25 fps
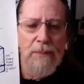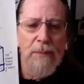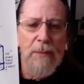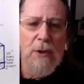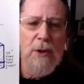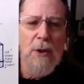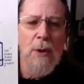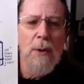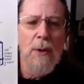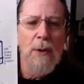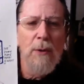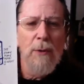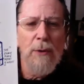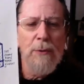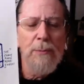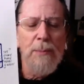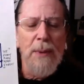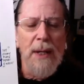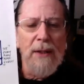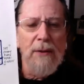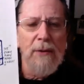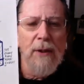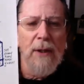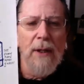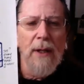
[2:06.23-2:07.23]
So it looks
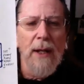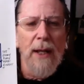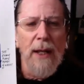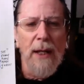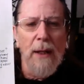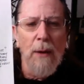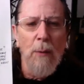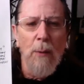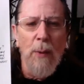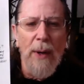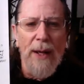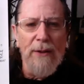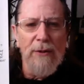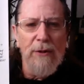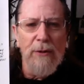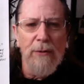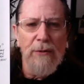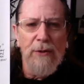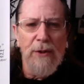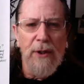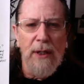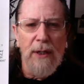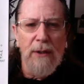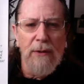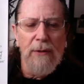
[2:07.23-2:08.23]
basically like a wedge of
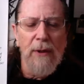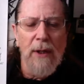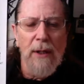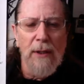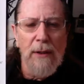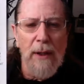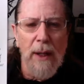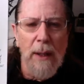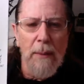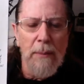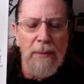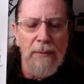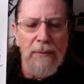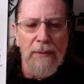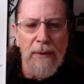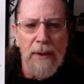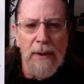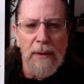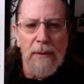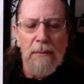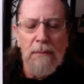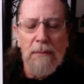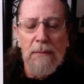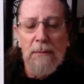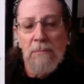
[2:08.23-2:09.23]
cheese on top of a,
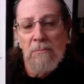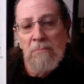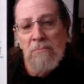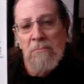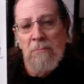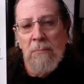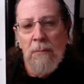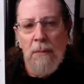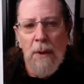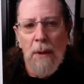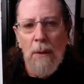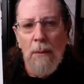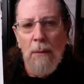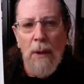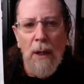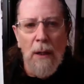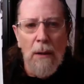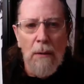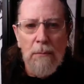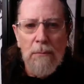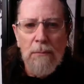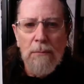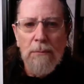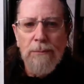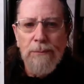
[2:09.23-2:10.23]

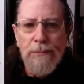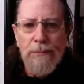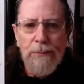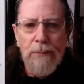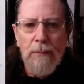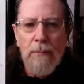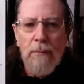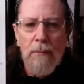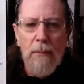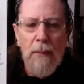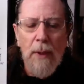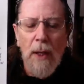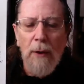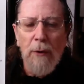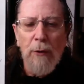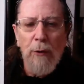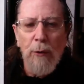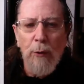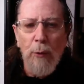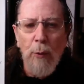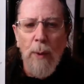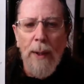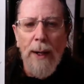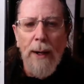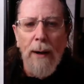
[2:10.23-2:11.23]
well, a
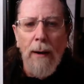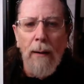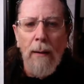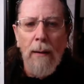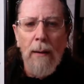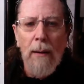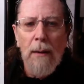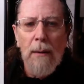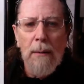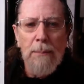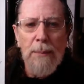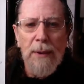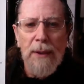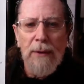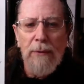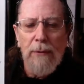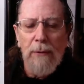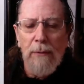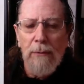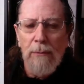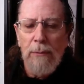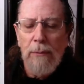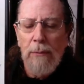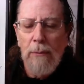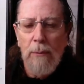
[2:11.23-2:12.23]
square piece
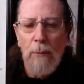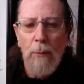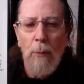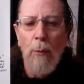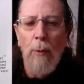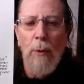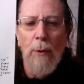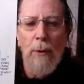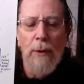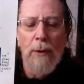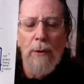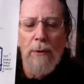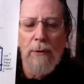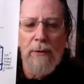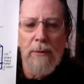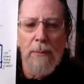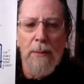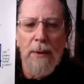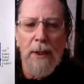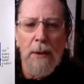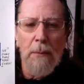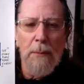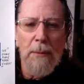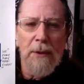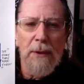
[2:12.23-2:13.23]
of wood or some
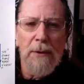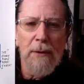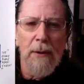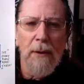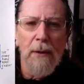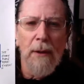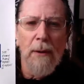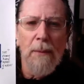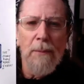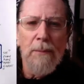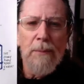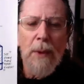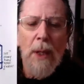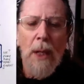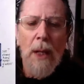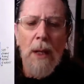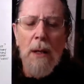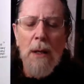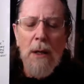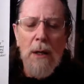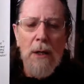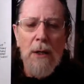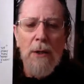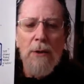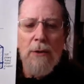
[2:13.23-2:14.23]
other material.
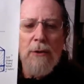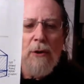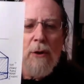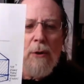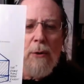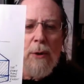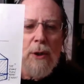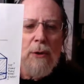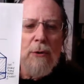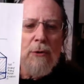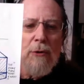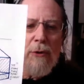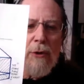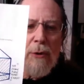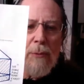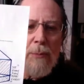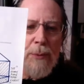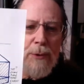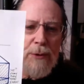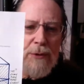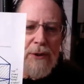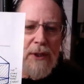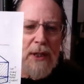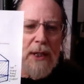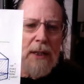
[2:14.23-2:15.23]
So you should
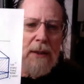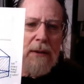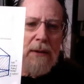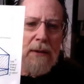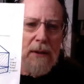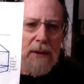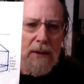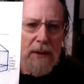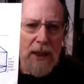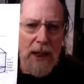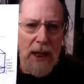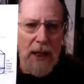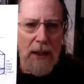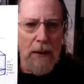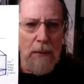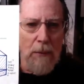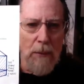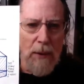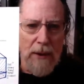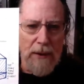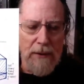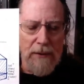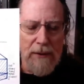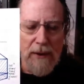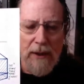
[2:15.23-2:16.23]
proceed to the other
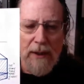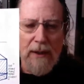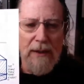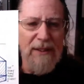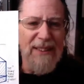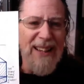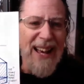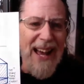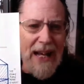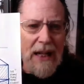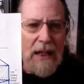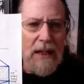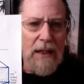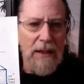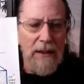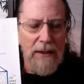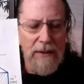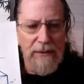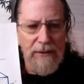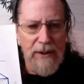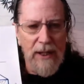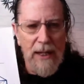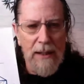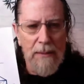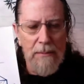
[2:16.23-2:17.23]
ones in exactly the
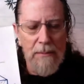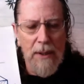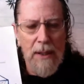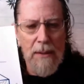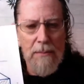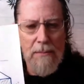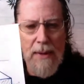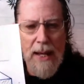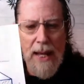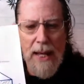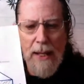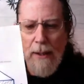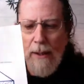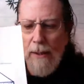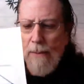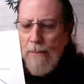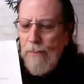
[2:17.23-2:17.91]
same manner.